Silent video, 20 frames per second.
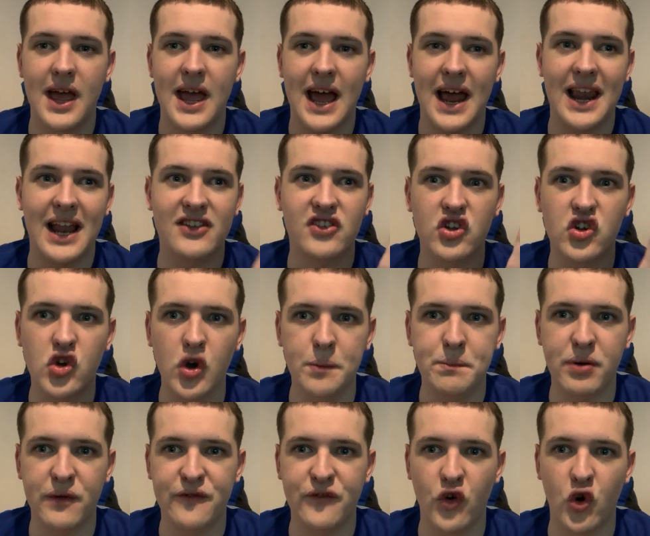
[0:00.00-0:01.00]
and has a good
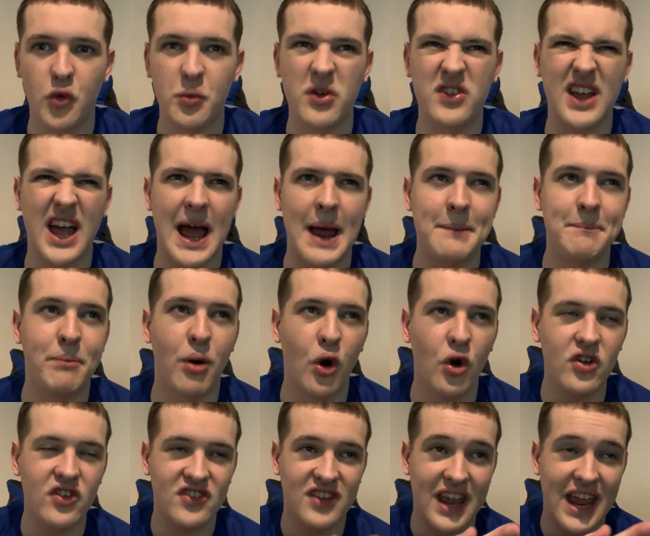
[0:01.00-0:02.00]
performance and
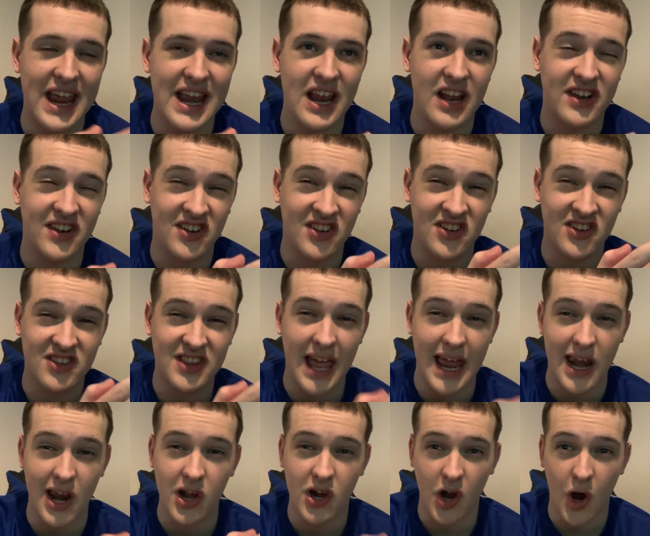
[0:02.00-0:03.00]
puts in a
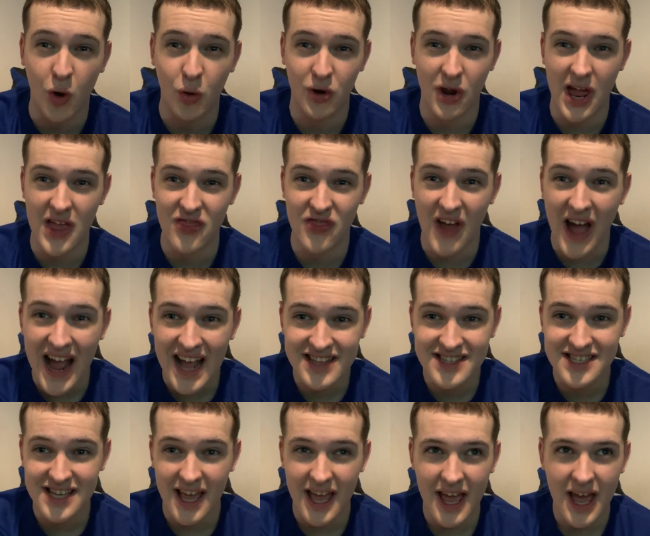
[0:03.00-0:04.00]
stellar goal like that,